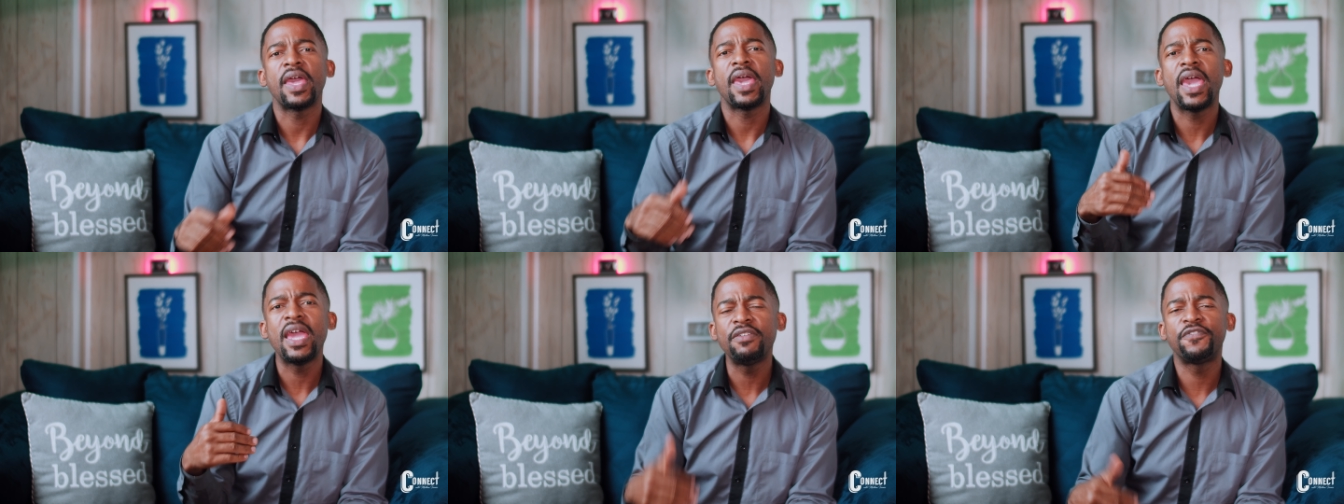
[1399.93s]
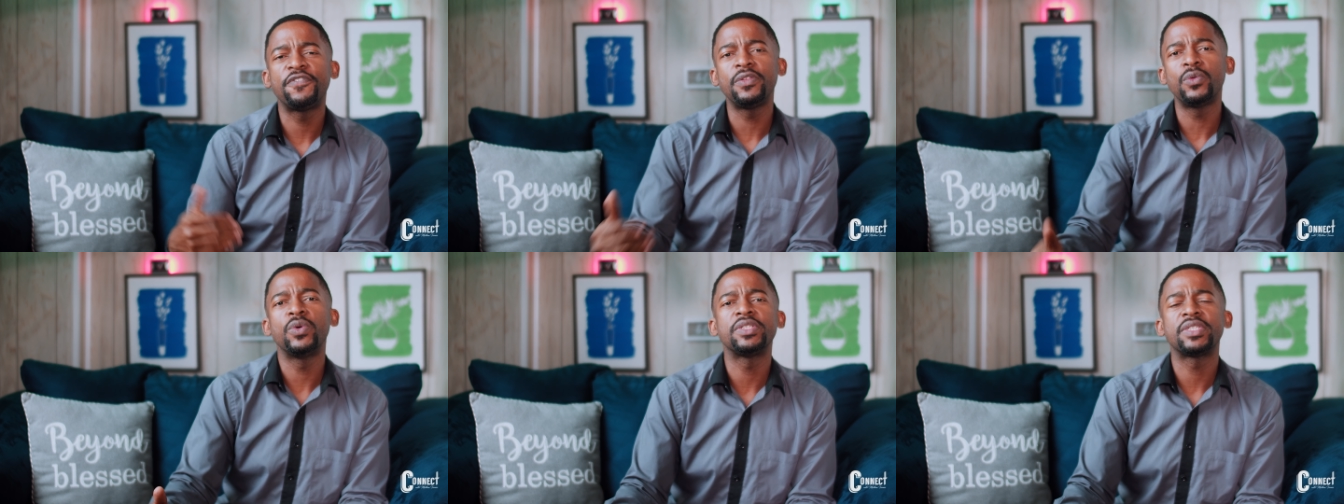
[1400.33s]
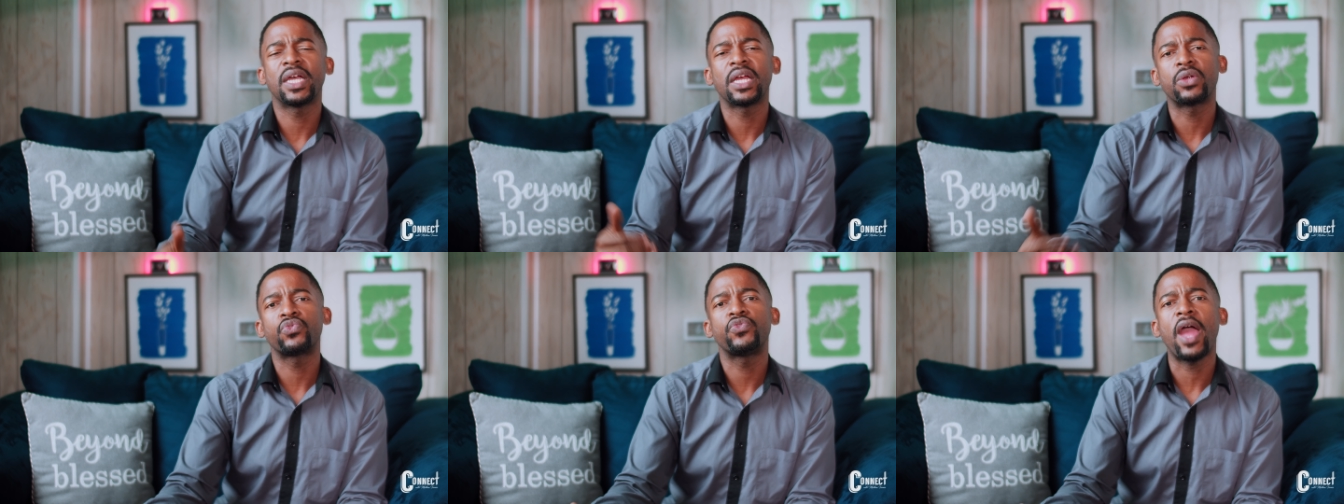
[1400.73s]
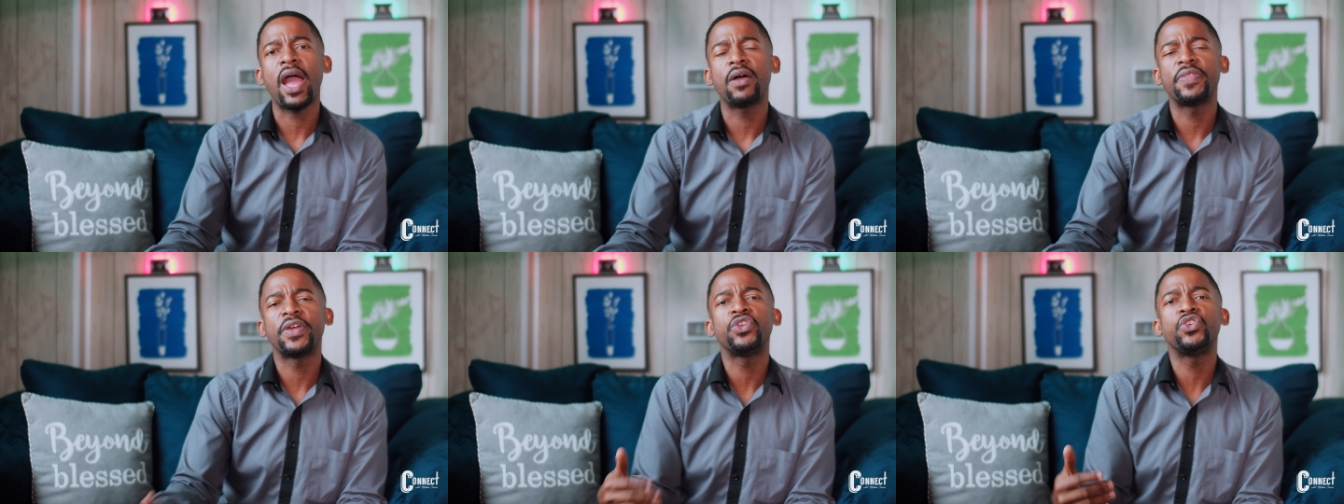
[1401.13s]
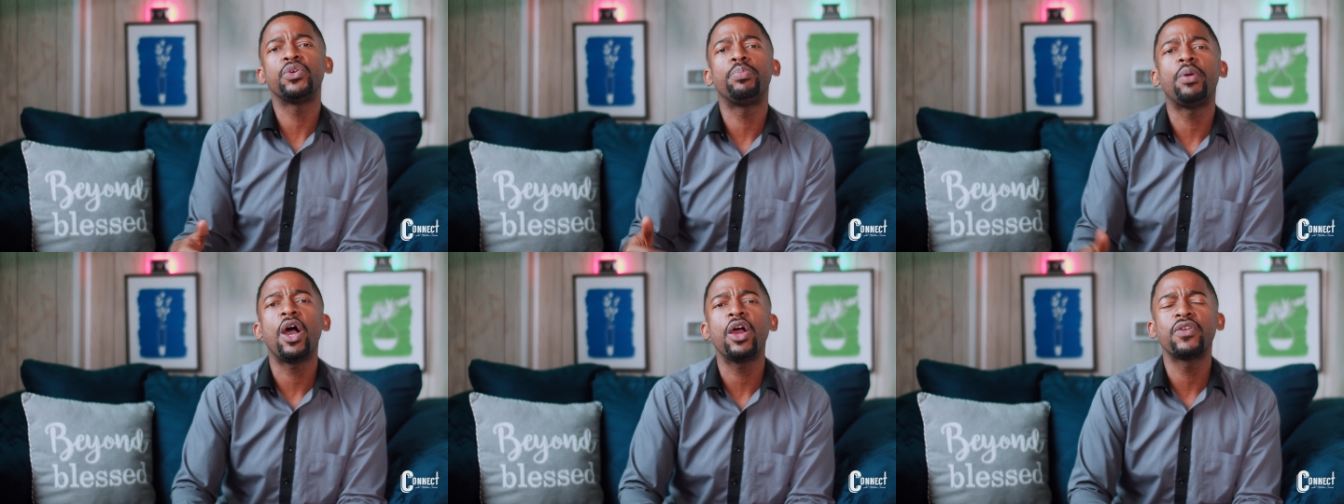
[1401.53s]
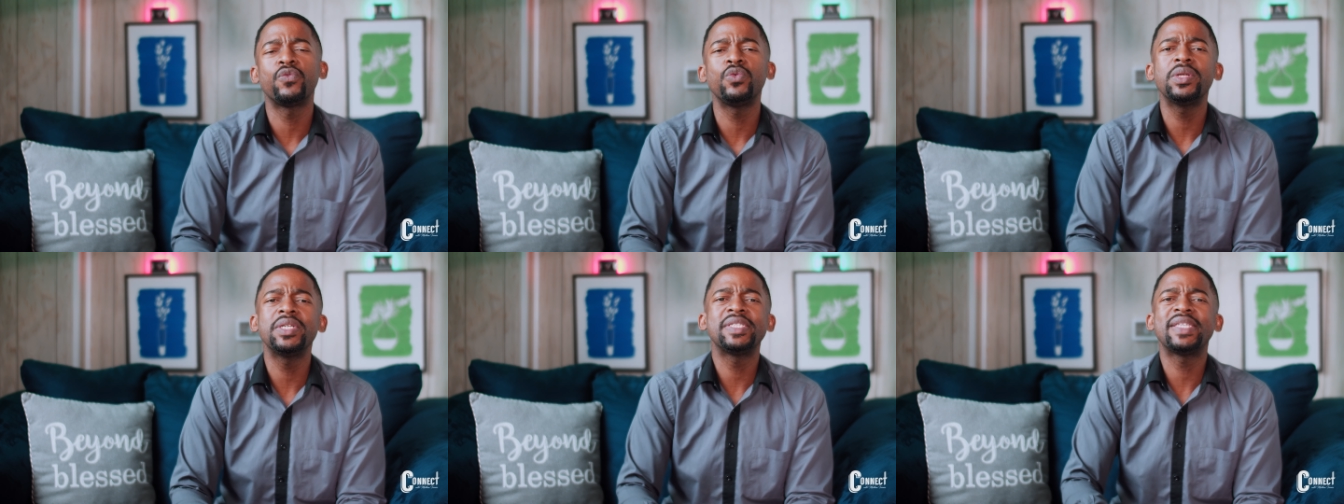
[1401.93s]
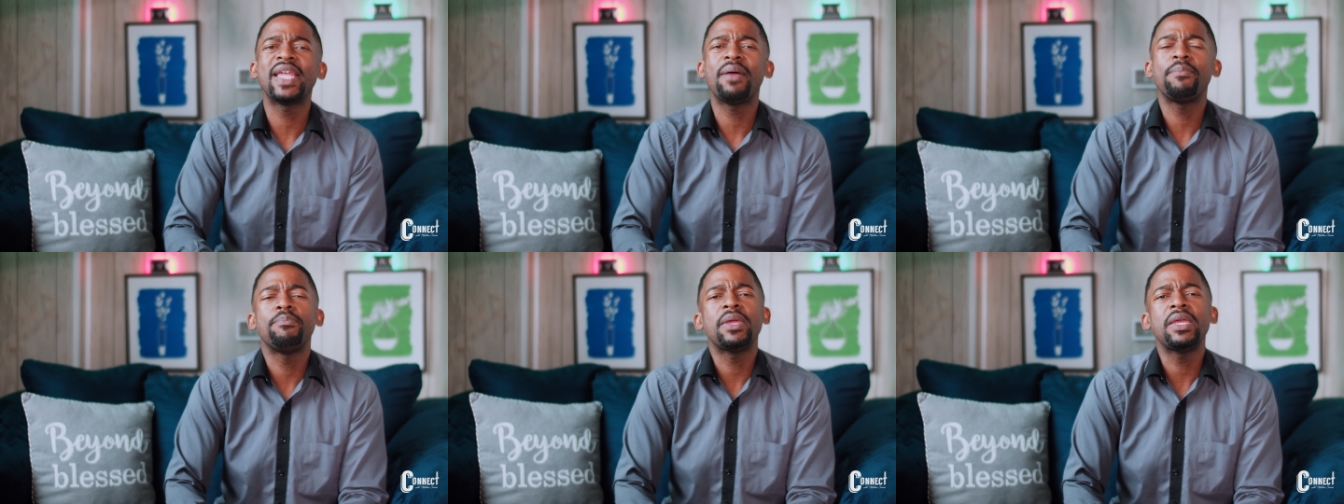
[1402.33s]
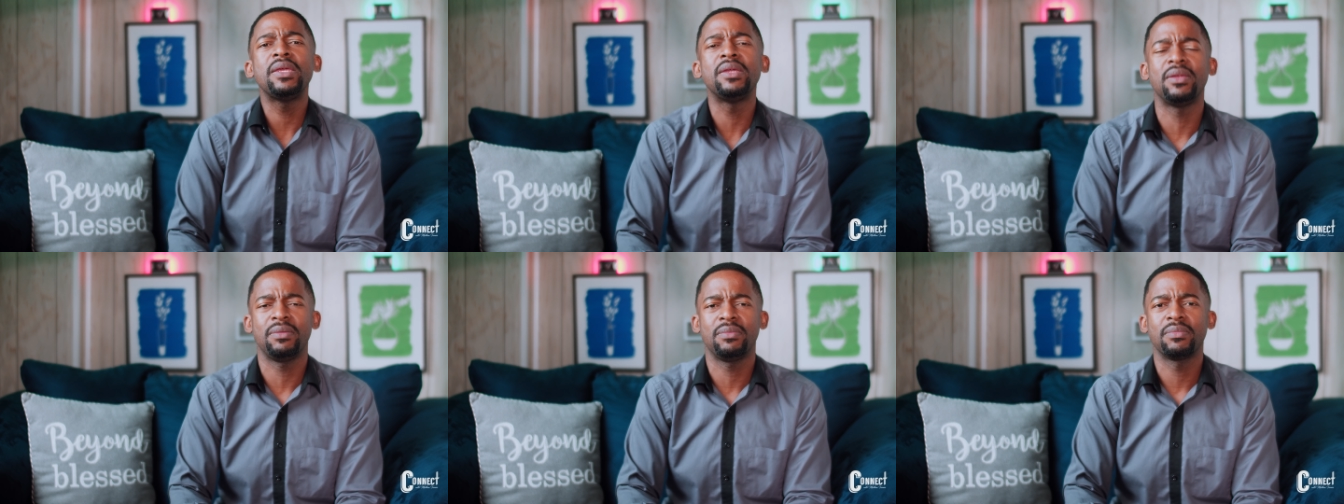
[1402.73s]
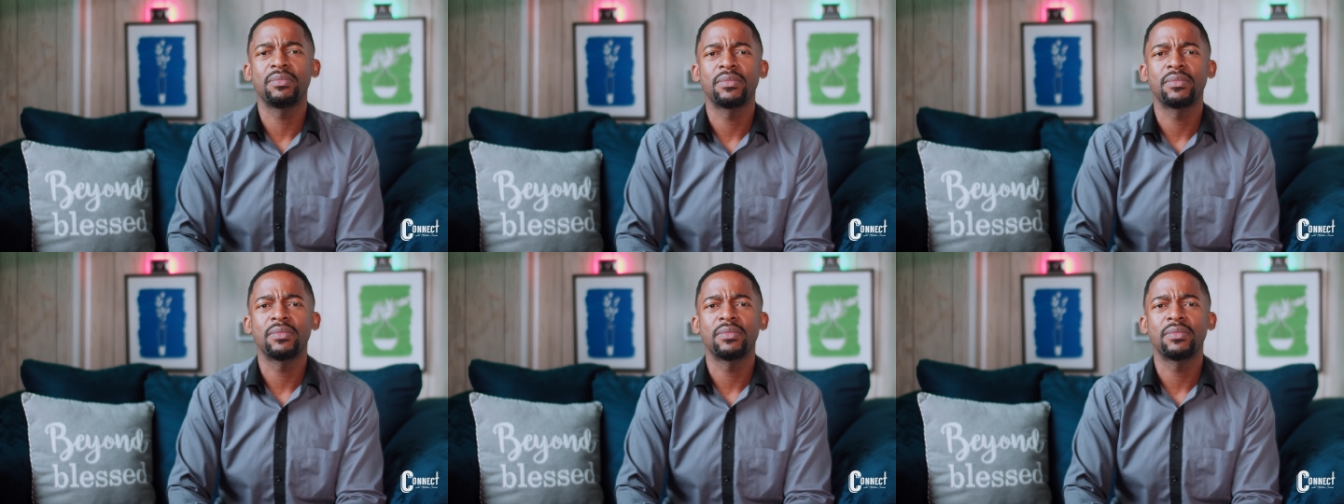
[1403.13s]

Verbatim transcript: influence a crowd that you're part of. What does that mean?